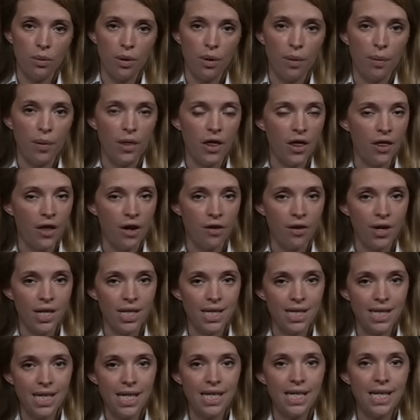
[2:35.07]
whether they're
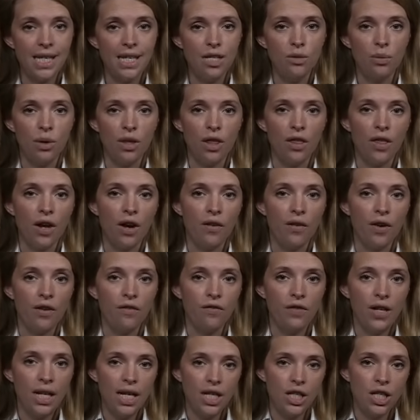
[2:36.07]
in cities, whether they're
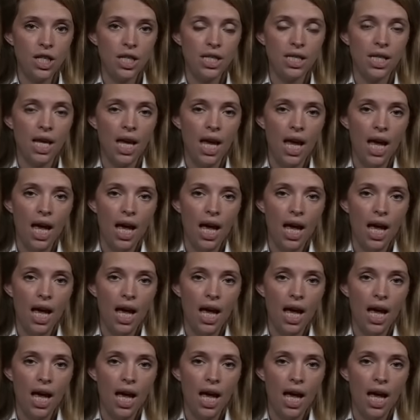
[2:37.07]
in villages,